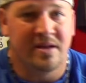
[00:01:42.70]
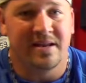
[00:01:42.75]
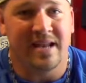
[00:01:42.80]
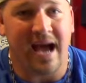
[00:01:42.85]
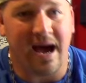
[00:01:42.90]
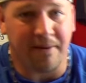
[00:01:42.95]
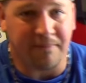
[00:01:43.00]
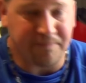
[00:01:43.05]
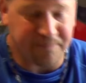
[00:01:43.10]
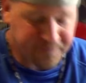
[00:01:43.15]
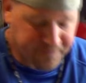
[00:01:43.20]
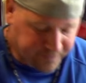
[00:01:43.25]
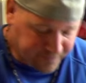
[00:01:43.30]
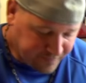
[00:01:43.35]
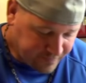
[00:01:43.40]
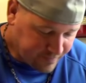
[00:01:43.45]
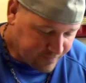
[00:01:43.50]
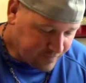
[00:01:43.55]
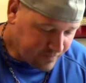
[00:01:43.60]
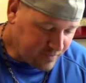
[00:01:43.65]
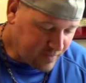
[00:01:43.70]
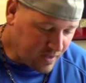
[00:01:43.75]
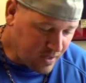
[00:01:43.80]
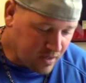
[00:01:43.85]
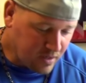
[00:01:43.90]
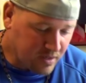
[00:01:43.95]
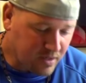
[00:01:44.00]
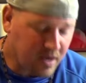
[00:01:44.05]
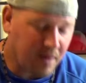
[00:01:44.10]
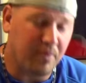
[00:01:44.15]
Now,
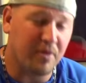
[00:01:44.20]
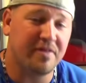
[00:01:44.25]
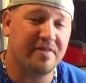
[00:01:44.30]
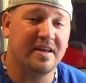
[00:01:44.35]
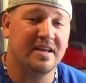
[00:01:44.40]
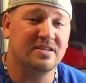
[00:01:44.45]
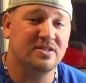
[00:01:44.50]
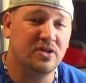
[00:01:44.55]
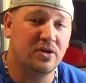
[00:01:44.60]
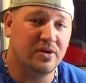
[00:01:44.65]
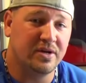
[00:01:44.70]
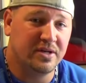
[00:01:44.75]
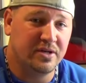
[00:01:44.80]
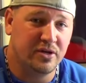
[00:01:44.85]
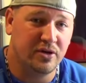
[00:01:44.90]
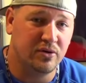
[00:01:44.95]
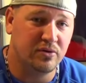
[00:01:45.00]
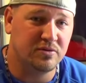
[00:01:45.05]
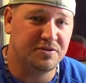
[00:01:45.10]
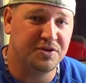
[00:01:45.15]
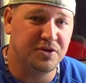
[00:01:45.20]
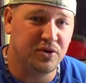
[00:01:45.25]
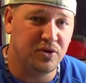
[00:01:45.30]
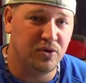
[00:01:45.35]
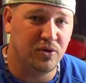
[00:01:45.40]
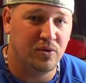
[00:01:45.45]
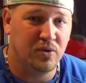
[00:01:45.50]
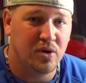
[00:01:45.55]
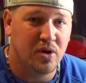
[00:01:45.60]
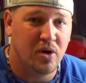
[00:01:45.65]
a couple things you can do
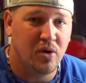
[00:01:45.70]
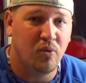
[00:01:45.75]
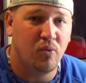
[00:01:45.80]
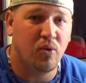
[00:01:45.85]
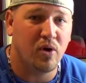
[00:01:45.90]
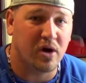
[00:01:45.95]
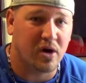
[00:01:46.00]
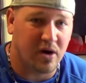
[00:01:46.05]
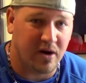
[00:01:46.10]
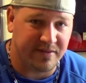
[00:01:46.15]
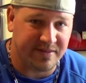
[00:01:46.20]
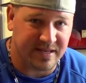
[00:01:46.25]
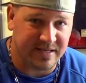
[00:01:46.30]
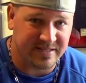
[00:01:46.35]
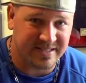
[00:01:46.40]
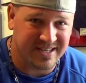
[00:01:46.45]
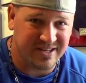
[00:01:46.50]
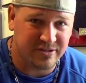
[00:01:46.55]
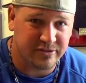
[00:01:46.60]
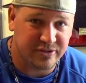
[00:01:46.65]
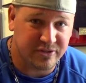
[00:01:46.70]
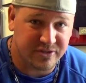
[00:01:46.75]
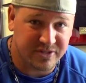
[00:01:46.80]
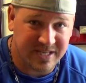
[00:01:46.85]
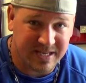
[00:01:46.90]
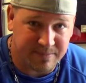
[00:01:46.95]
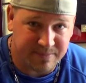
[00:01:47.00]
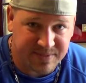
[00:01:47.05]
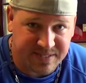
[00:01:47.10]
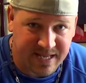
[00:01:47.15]
to work on this. Here's your
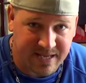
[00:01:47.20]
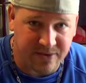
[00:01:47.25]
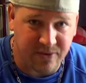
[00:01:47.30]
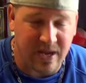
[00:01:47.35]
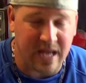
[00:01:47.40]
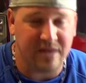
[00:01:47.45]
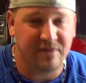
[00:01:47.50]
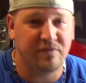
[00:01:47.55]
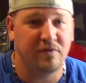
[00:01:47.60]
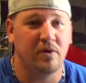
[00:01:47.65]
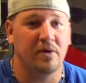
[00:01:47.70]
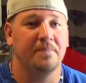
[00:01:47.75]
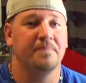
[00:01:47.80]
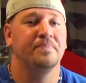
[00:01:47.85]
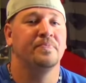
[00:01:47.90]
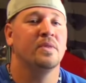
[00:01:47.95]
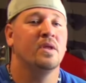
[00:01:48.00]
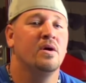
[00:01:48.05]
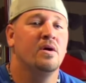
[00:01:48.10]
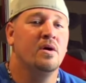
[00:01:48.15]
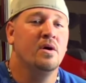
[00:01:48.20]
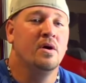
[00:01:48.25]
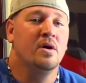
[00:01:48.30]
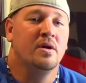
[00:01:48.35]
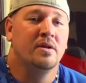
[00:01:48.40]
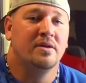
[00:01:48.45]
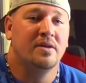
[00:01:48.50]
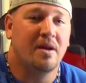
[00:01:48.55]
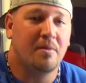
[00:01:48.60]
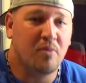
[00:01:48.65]
tips that you asked for.
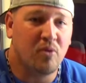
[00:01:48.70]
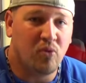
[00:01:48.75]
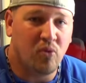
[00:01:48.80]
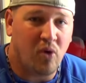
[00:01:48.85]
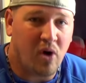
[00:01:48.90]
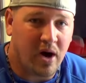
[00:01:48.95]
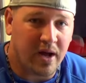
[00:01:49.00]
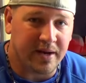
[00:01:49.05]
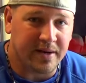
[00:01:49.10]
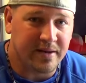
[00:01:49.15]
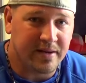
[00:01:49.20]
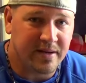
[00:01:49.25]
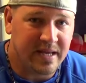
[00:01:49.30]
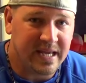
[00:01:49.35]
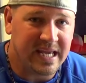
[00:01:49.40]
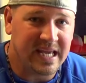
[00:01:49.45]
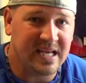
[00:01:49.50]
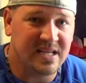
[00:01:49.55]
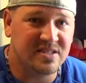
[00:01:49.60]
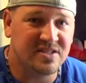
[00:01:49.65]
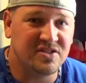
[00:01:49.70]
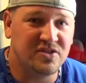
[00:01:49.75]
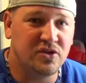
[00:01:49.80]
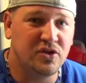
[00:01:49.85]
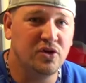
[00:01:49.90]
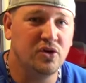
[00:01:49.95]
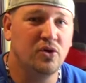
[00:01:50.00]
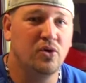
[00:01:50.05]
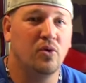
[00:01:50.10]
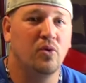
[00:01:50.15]
Number one is
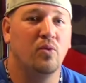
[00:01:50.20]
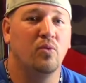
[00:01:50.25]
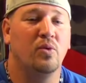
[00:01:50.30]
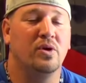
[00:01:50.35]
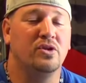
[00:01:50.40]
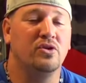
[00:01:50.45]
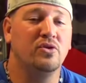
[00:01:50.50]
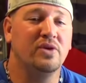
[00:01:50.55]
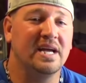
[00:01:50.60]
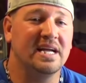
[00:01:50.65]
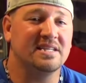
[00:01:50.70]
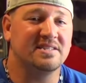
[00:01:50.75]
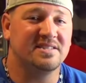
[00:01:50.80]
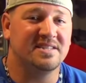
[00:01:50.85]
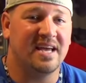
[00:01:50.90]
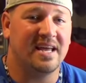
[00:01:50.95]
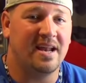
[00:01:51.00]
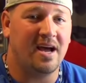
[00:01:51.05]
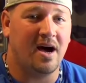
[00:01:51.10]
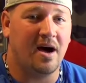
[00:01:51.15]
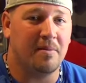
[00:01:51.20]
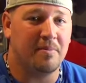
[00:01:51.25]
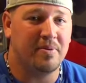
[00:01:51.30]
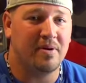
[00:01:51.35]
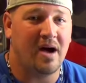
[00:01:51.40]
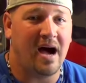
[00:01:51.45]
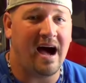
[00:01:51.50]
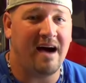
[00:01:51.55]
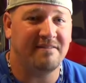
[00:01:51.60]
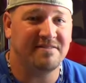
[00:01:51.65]
two. when you get set up,
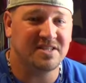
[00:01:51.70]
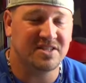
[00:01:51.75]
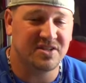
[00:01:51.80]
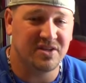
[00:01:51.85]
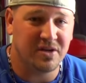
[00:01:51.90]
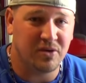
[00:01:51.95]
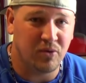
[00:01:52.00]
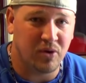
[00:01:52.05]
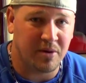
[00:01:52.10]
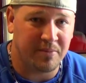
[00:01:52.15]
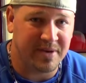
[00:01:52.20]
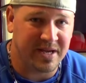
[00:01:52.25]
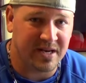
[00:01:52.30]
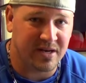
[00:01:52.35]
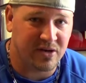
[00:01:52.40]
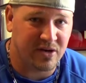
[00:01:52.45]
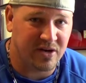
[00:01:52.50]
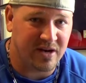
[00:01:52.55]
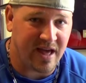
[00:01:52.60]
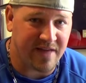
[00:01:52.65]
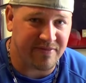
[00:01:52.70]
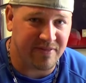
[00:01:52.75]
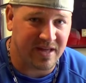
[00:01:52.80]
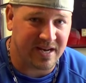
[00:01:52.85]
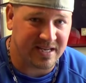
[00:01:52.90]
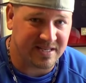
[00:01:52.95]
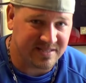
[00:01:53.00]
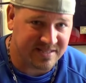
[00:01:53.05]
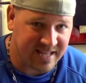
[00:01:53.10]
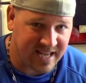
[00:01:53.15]
obviously you want to be in a good
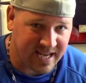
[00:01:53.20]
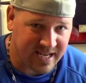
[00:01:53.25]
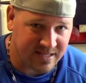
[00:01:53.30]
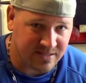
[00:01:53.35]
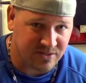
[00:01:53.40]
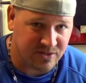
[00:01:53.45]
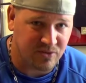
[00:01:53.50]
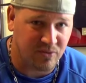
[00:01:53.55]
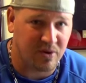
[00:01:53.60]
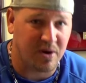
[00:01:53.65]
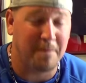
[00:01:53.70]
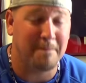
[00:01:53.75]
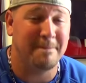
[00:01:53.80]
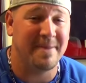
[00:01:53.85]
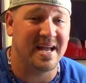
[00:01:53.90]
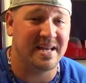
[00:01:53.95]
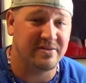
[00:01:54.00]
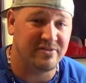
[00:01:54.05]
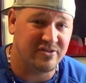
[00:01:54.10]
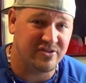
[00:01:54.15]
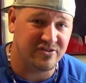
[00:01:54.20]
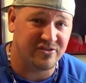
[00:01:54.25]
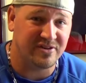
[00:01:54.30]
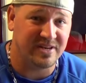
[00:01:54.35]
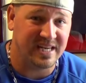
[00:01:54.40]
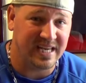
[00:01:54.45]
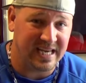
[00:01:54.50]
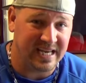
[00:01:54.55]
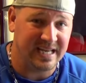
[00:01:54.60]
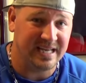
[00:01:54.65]
athletic stance, you want to bend your
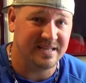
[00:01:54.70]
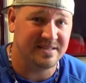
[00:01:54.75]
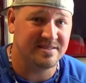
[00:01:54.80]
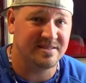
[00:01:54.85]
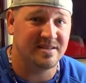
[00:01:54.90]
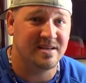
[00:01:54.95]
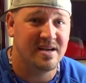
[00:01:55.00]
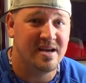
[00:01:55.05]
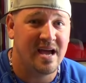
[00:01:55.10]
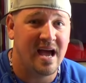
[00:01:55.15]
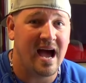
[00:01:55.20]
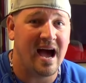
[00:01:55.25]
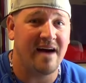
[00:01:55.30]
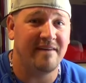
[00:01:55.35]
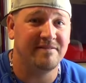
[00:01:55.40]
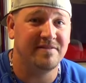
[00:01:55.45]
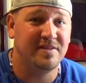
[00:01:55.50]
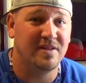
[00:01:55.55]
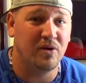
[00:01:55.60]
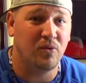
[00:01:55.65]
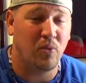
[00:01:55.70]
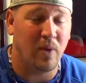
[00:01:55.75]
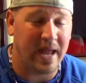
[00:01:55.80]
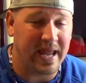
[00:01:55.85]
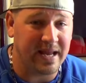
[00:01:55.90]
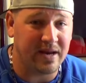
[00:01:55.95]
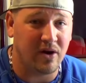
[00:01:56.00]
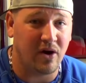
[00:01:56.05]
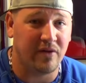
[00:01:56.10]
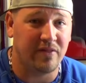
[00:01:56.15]
knees, have the
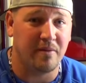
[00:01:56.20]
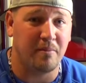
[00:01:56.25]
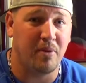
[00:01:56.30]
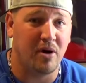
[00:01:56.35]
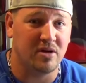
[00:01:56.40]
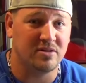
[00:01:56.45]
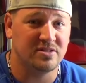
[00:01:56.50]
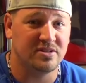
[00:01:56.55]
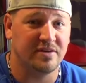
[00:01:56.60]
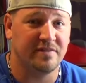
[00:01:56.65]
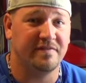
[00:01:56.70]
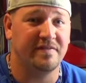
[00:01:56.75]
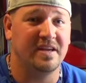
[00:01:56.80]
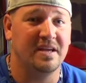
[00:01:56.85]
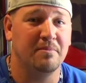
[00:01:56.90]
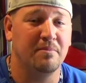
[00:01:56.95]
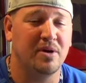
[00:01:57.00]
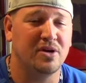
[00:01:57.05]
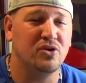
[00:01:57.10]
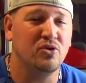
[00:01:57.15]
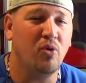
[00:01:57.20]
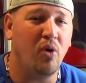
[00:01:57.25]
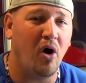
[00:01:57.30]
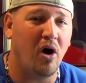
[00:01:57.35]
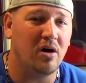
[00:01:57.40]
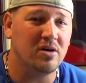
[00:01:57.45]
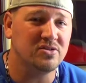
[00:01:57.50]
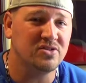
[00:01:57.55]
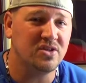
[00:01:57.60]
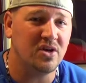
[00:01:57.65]
weight on the balls of your feet, but you
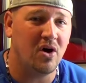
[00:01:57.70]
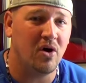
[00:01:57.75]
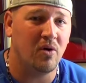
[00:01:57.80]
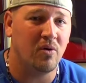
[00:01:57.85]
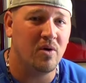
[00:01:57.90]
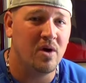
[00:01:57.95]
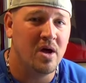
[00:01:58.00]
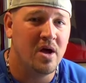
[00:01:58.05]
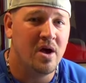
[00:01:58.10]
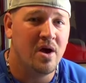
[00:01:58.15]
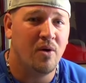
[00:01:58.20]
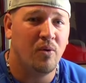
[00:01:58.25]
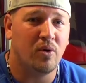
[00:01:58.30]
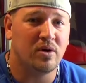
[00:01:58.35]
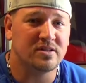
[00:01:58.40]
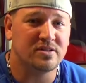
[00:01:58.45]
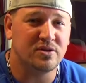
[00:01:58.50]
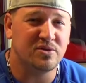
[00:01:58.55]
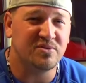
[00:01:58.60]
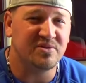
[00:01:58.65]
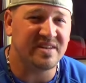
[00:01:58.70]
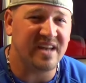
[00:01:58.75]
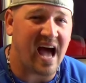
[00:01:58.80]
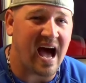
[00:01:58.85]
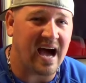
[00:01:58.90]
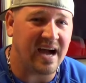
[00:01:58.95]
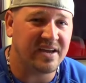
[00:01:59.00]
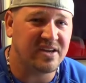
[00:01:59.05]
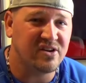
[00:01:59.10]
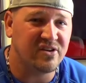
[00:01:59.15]
also want to
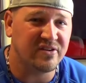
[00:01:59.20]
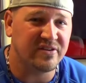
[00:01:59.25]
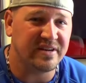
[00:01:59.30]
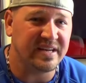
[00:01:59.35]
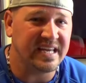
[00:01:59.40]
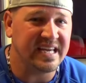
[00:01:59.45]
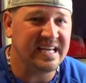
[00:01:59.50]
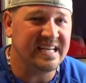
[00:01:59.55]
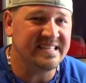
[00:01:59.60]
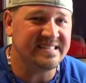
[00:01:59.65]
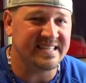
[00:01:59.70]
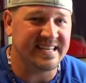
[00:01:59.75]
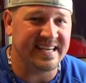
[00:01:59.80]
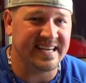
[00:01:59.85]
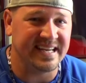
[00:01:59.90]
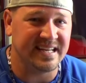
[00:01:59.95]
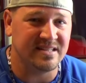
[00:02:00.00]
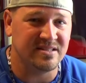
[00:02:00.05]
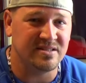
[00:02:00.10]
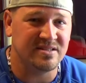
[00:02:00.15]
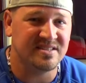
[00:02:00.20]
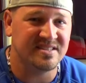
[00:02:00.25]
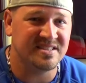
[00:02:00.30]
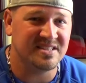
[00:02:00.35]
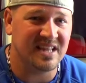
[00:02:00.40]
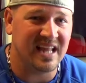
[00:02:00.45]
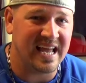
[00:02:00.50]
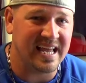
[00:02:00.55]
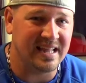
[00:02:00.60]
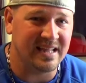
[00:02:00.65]
knock your knees in
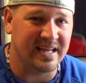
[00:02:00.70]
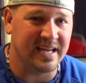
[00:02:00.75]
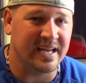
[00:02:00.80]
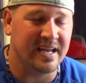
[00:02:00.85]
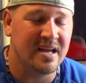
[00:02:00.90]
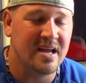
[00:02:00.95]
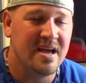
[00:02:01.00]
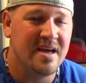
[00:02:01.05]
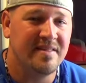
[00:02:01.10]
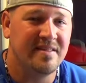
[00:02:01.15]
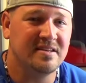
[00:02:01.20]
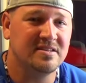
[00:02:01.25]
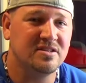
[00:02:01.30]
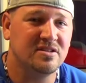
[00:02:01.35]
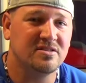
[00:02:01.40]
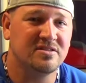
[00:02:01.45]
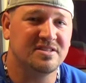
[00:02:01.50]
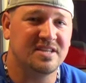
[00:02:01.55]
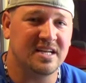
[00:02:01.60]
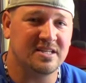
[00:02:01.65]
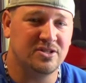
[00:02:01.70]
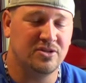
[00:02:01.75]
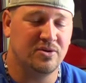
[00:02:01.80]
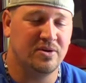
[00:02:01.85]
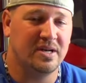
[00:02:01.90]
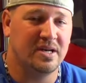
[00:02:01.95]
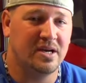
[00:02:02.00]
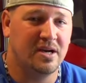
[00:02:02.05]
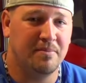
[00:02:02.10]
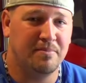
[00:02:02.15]
slightly. This will set
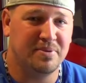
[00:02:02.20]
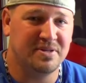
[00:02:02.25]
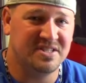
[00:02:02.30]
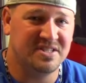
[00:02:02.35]
you in a good